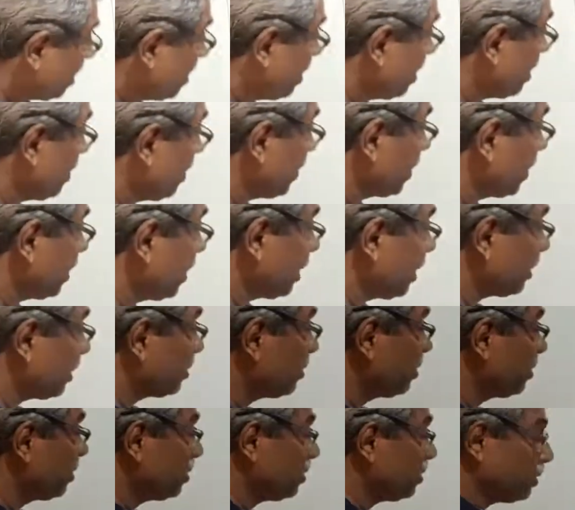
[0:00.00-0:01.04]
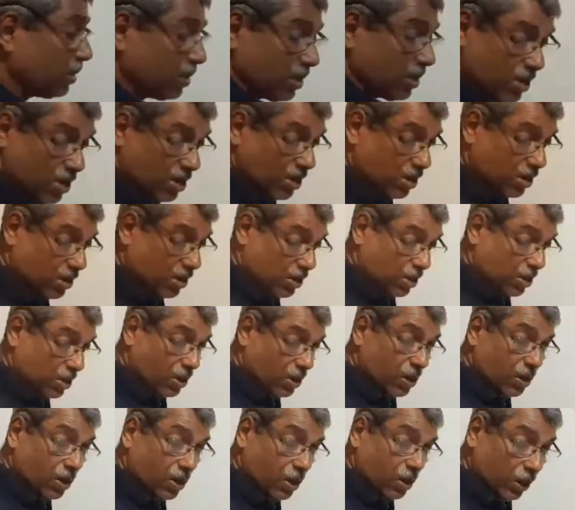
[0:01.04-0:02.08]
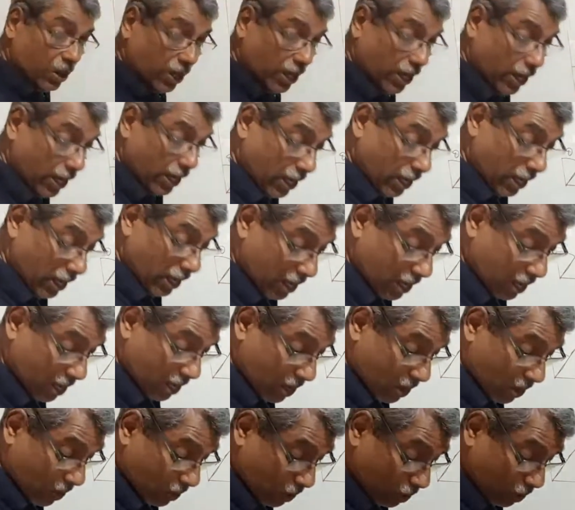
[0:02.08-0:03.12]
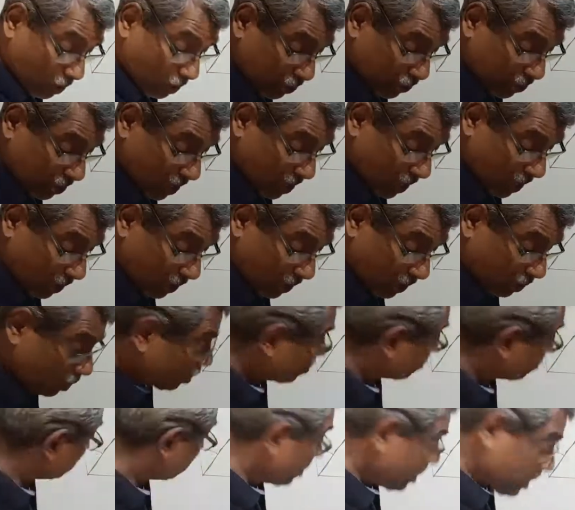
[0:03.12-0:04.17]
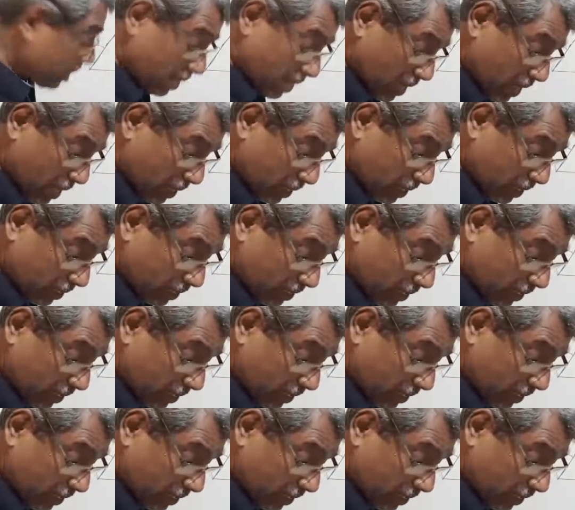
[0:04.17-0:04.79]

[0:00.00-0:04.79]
Am I correct? Okay. One is R cos theta and other